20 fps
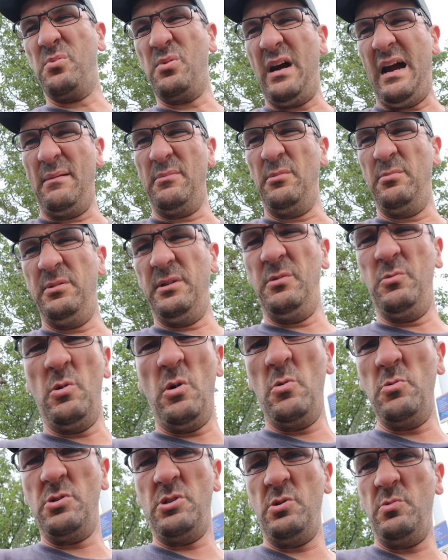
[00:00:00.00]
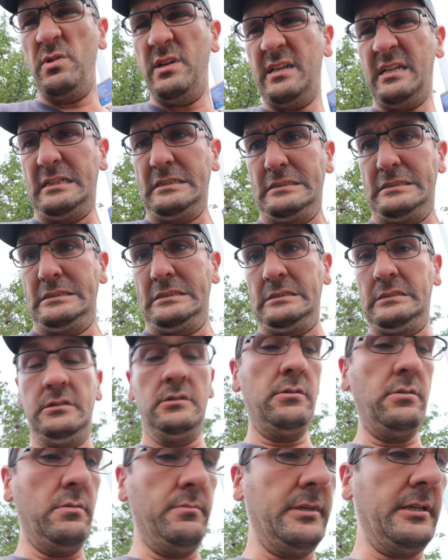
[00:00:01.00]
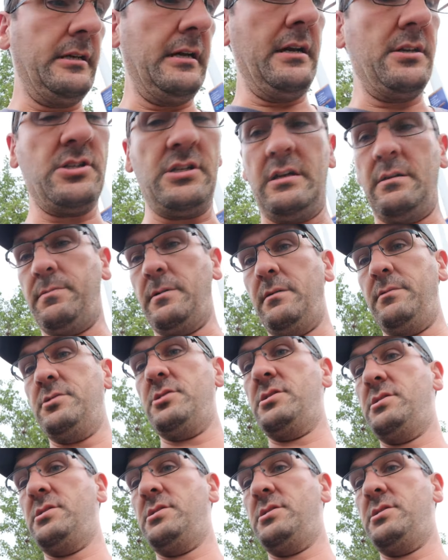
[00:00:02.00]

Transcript: Probably won't do it again. Oh my gosh, I'll probably